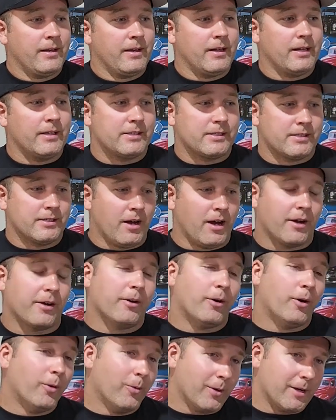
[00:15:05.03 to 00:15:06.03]
it's not
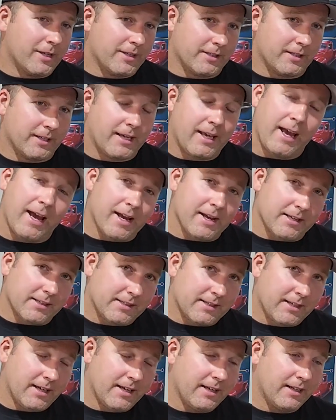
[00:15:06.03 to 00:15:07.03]
always the
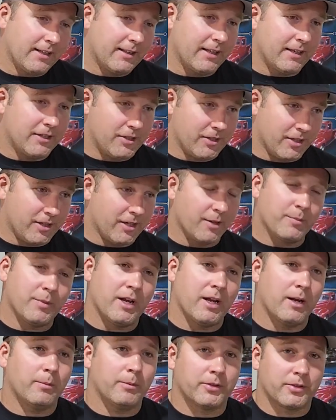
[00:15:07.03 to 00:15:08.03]
case that you're going to
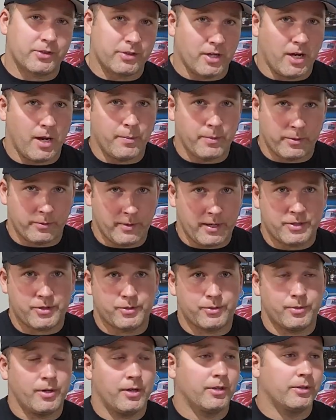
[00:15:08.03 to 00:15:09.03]
be able to stop at a
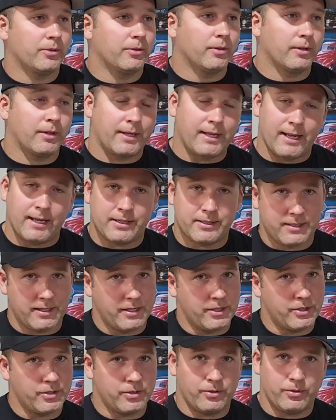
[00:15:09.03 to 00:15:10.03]
restaurant or a gas
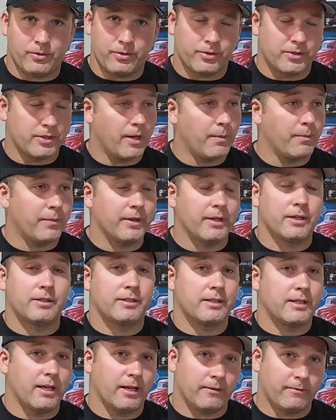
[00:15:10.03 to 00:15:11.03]
station or something
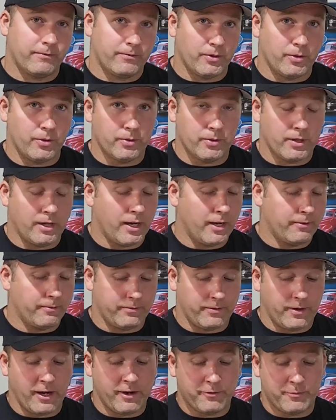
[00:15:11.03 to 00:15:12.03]
to get food.
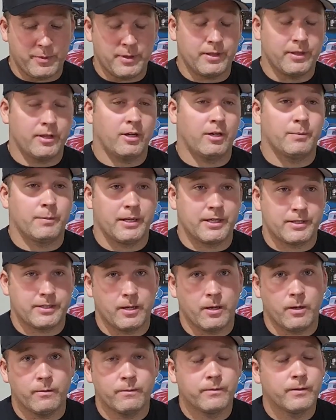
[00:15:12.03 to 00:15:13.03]
I've been there
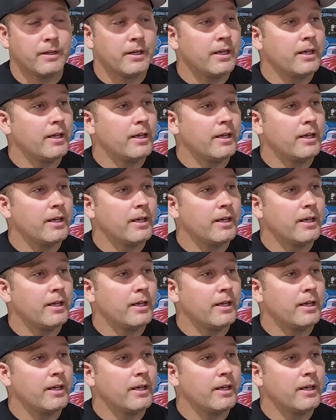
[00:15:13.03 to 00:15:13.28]
myself.